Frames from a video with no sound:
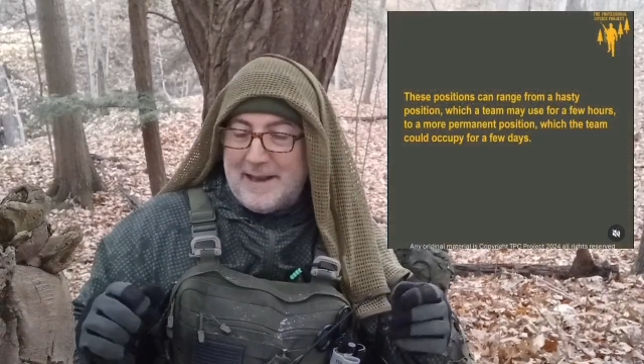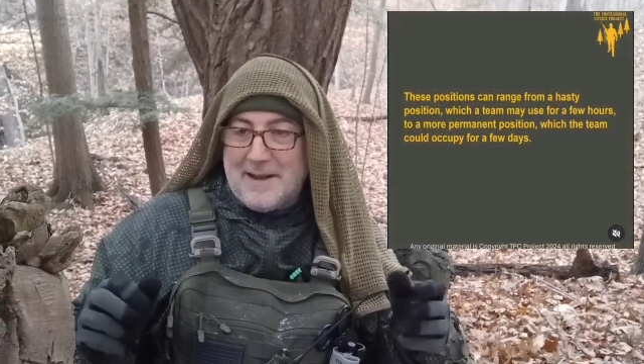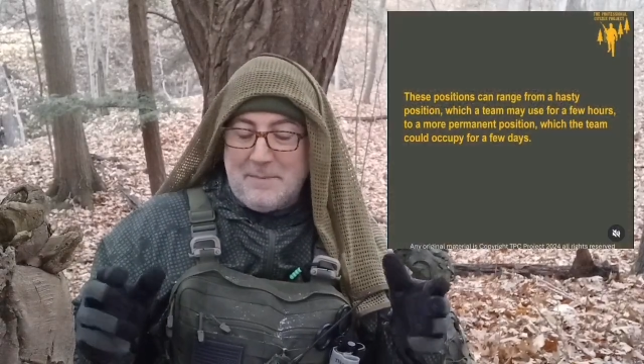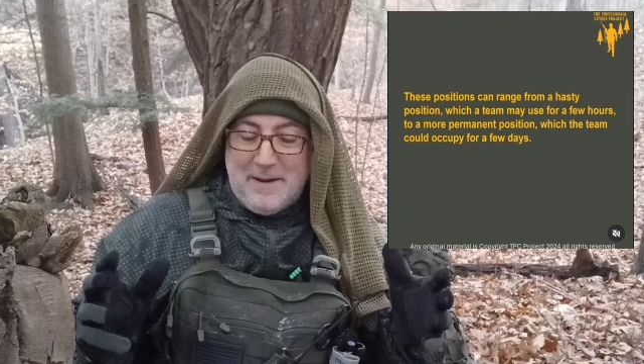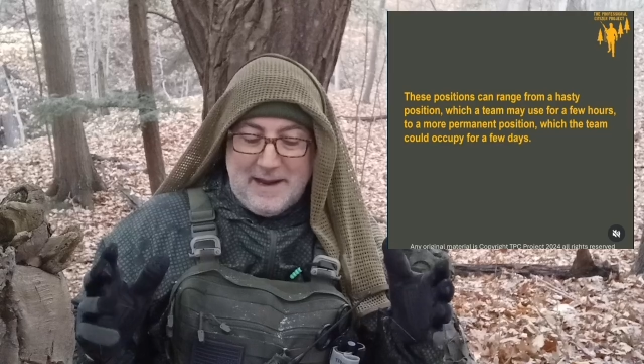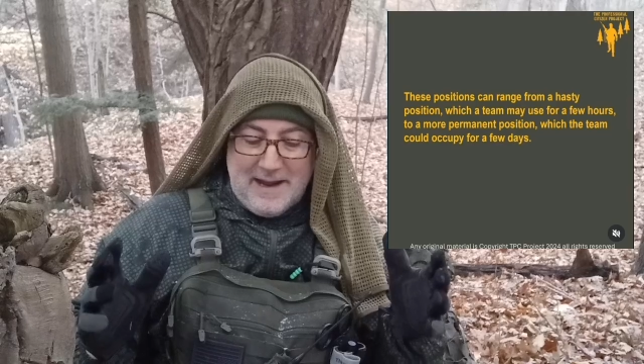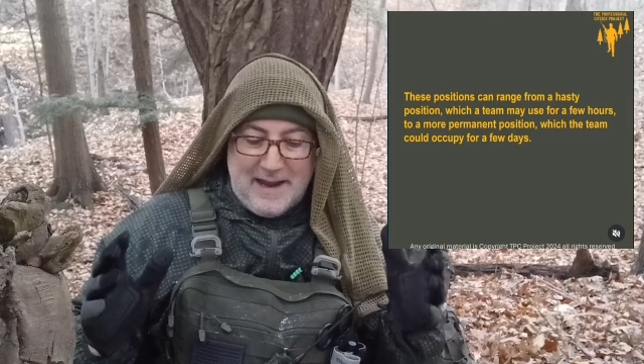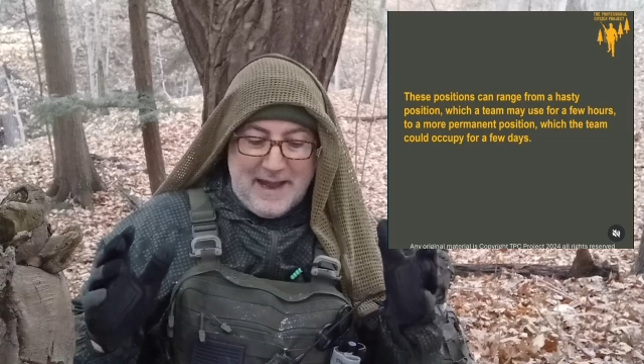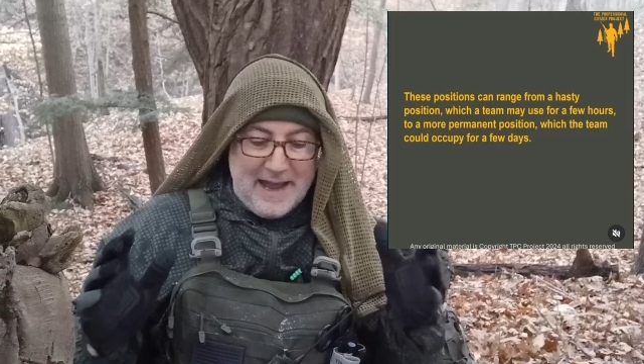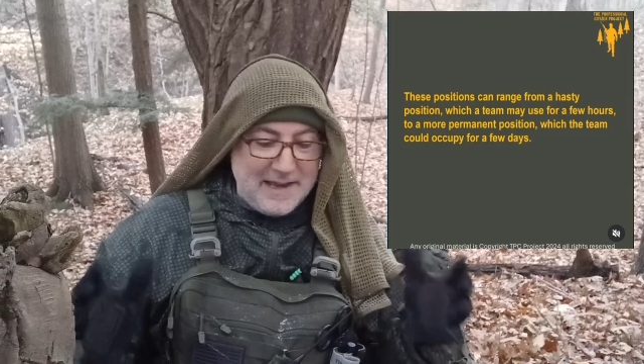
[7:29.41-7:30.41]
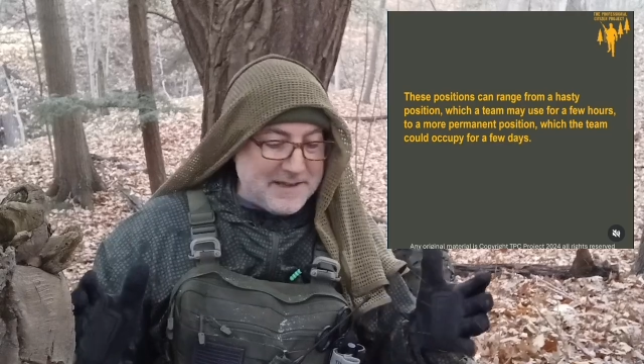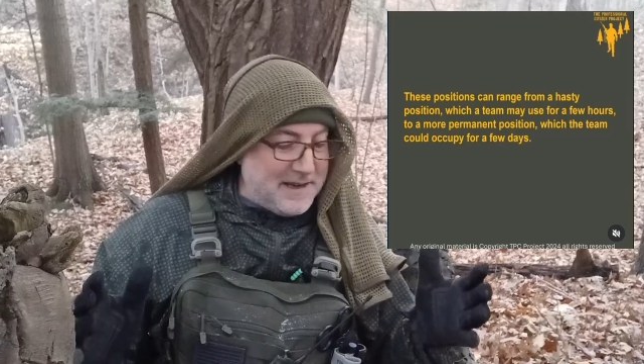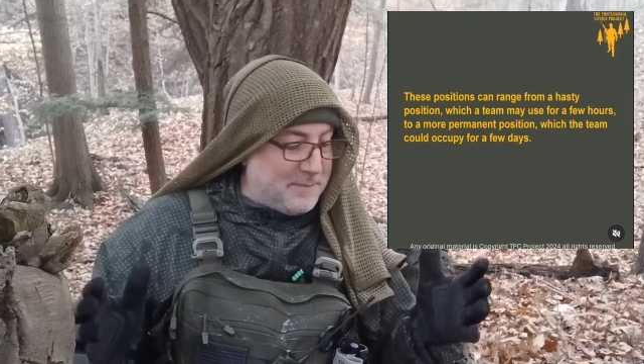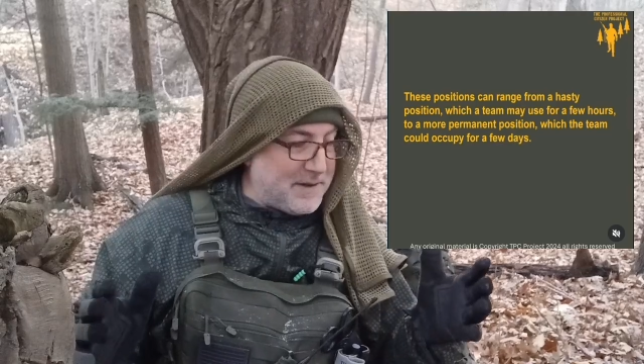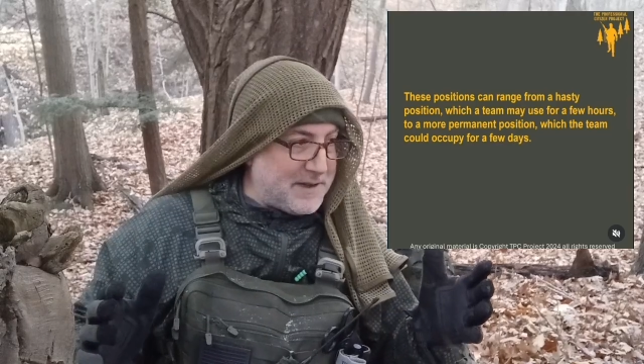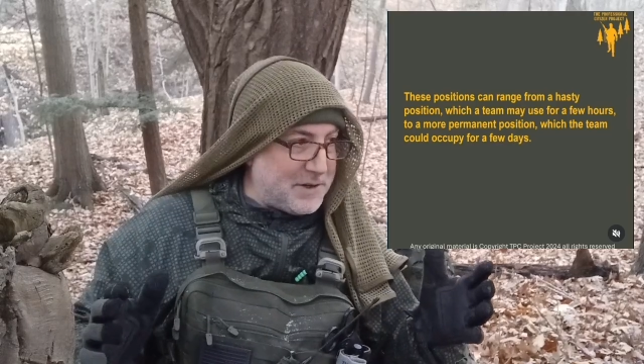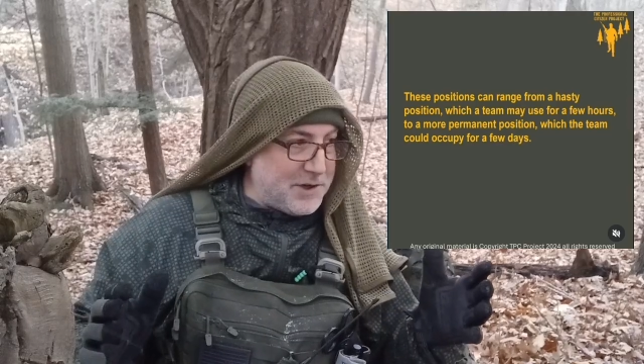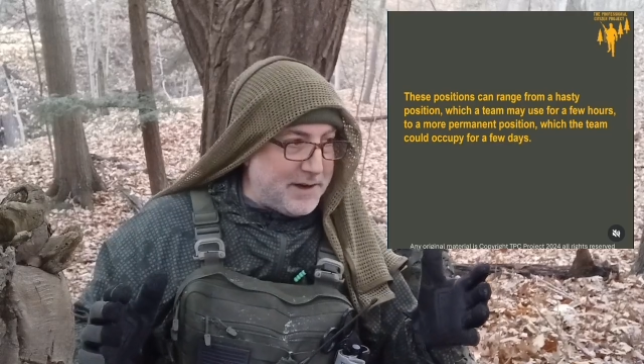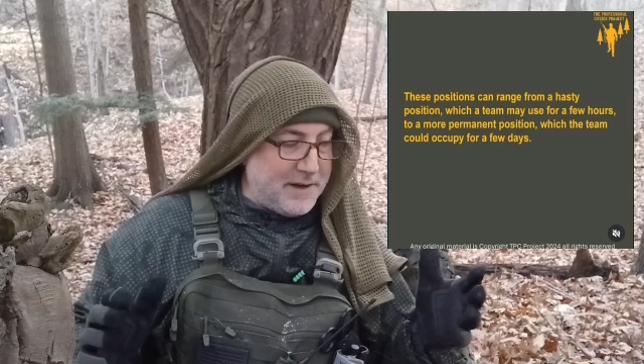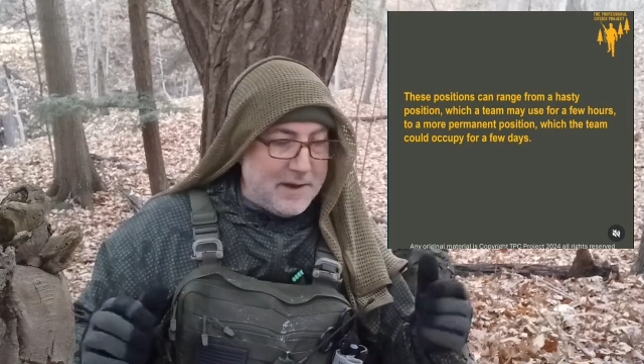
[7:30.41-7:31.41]
It can be a hasty
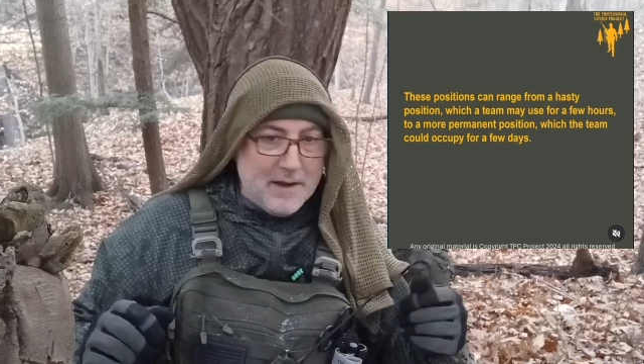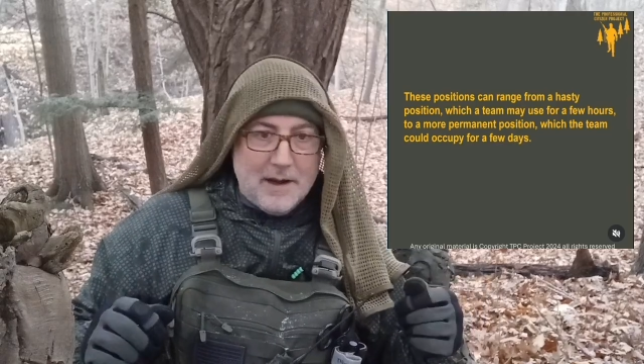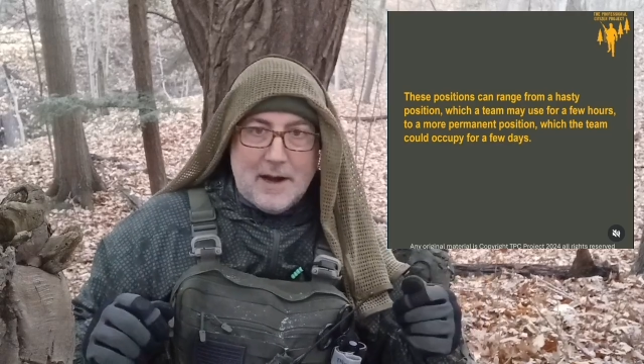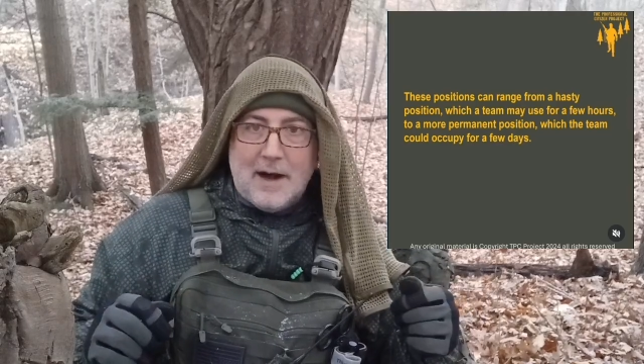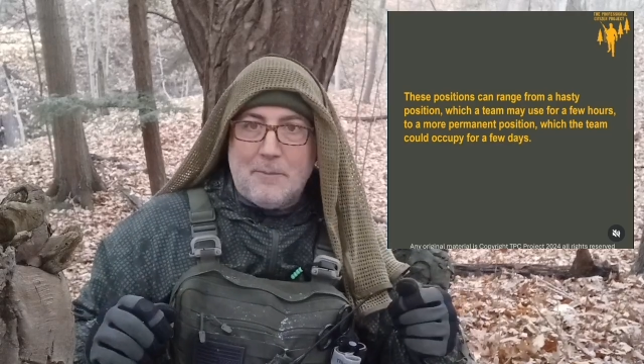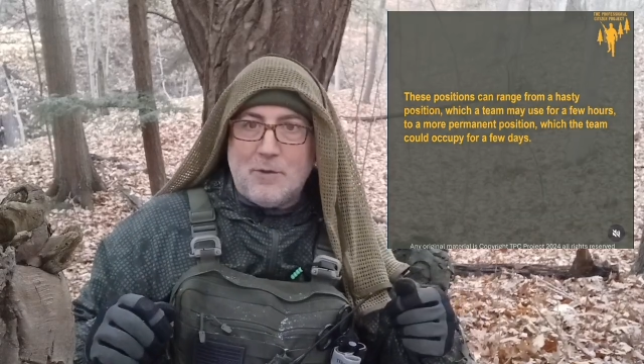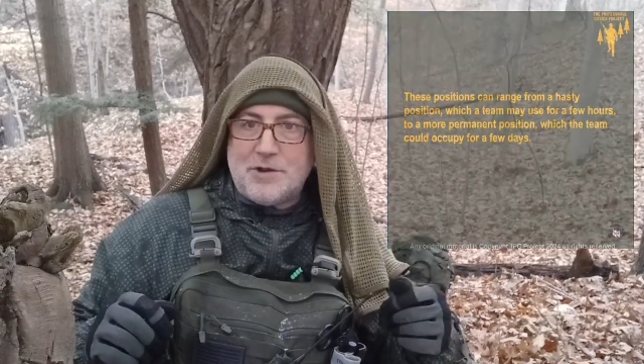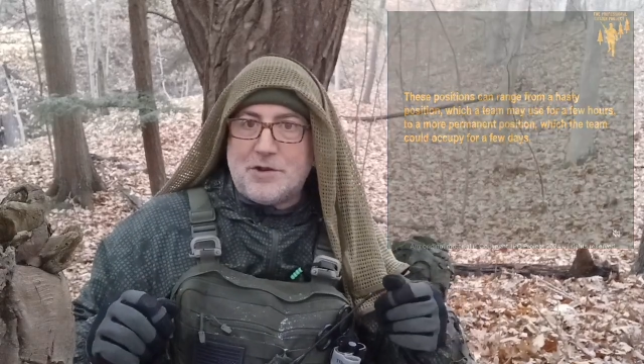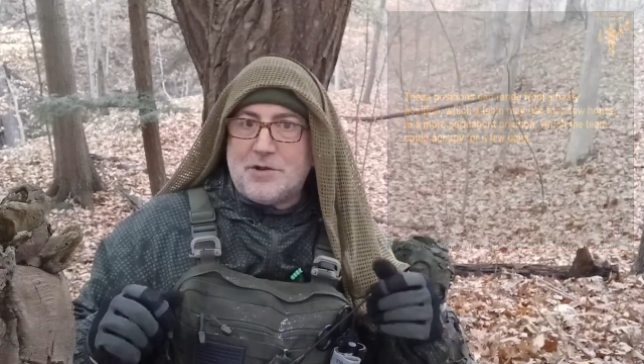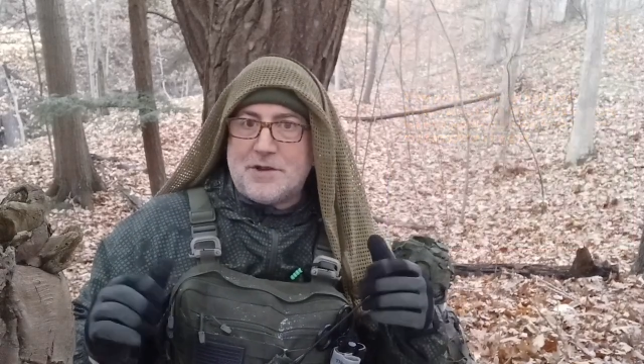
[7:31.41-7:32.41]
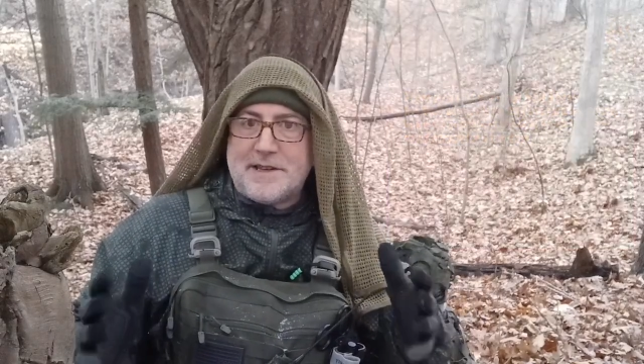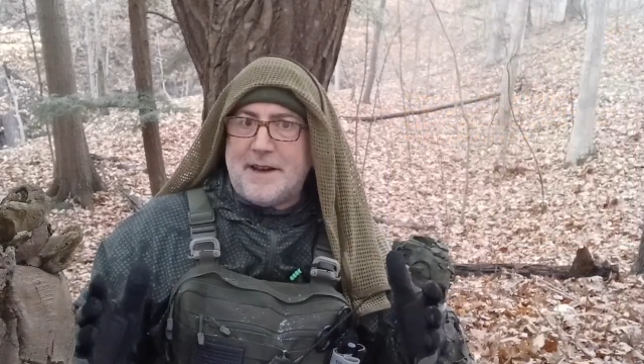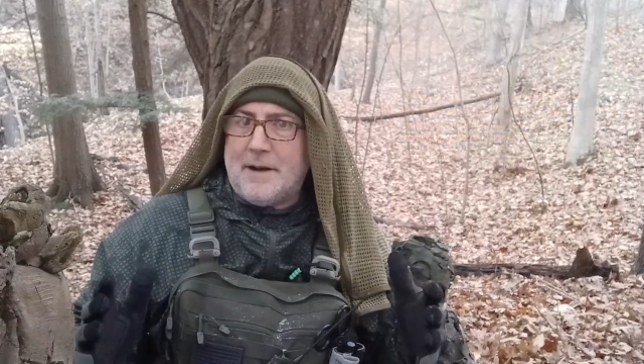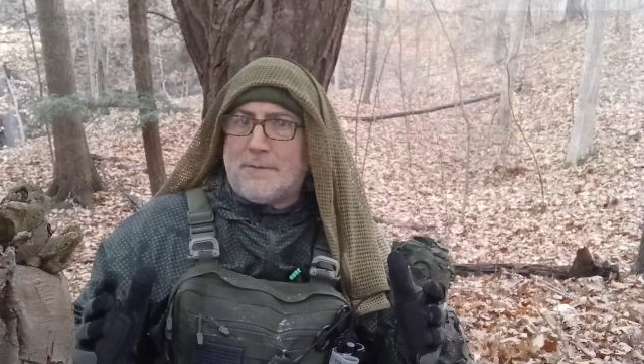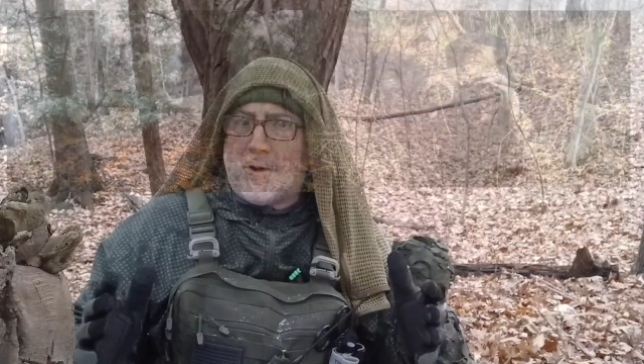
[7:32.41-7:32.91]
position, which you're just setting up for a